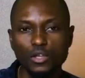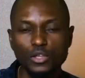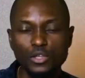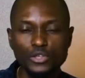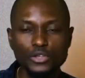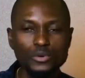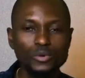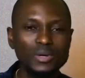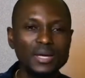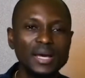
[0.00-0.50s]

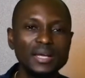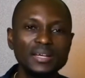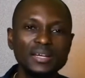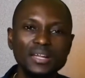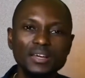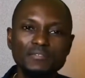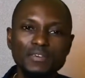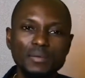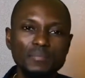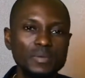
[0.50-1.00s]
You can
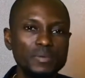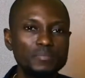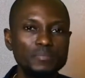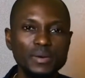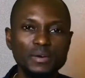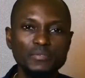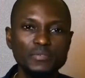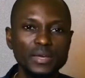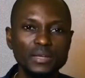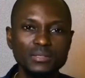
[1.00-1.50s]
never be
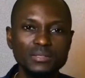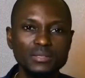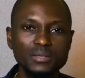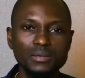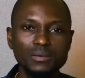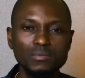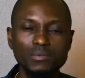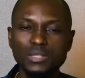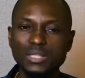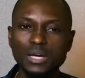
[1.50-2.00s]
perfect
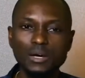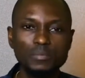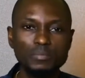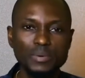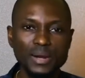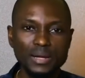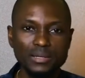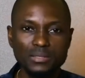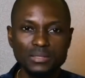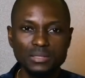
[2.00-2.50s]
without
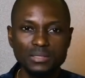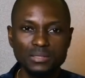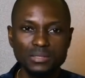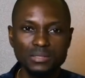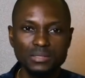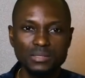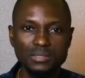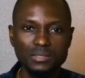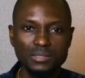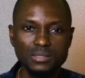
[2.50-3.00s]
practice.
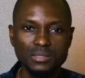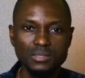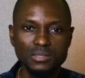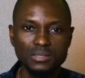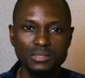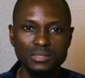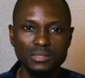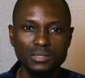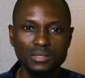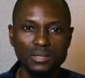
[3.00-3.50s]

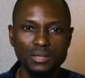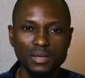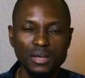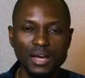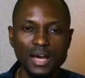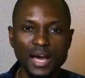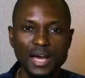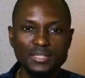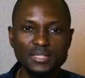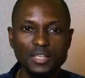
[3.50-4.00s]

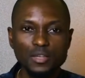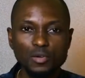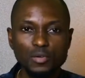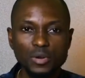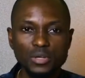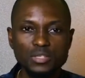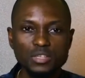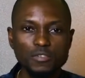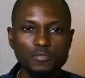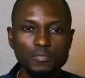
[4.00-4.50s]
As a
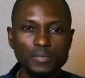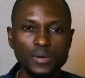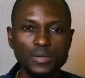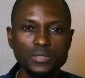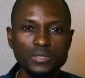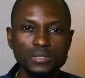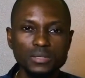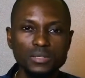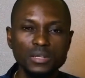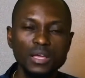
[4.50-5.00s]
creative
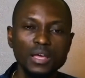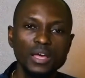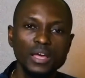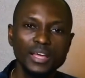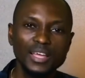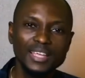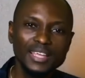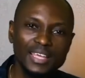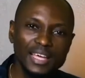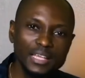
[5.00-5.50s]
person,
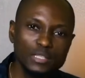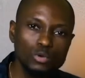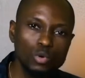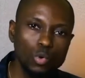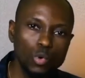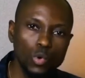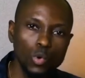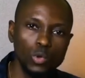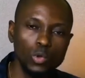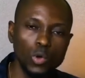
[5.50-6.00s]
get
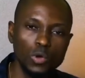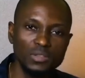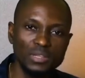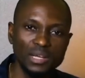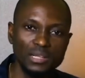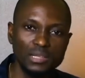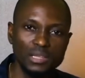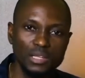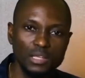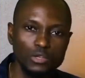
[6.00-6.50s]
hold on
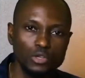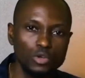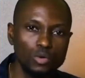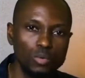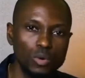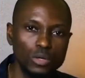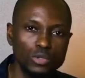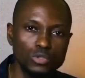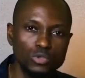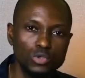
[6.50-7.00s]
that thing you
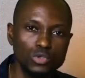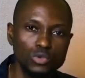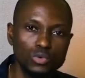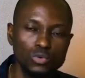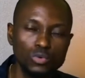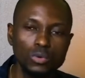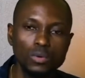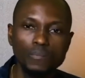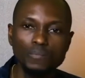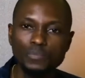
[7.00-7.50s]
want to
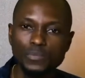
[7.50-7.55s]
do.